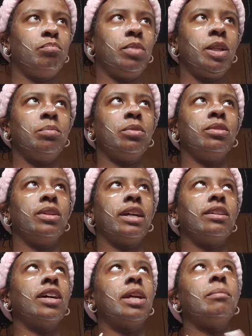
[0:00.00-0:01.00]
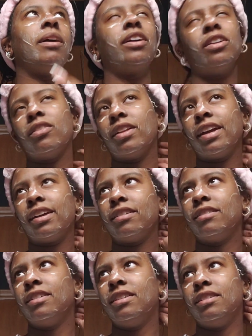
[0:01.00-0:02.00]
people like talking about, you know, like
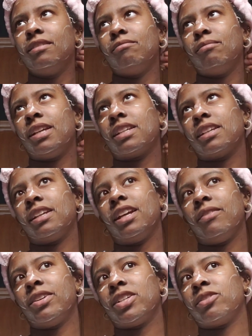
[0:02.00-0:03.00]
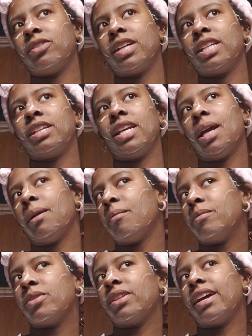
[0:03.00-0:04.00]
basically get rich quick
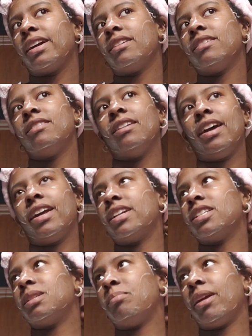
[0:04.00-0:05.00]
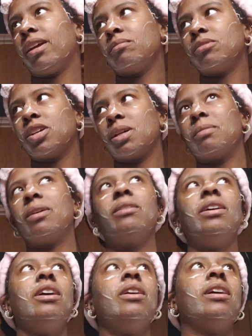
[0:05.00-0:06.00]
schemes, or like again spam talking about,
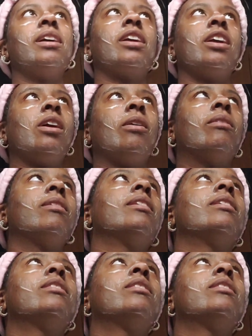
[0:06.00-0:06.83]
you know,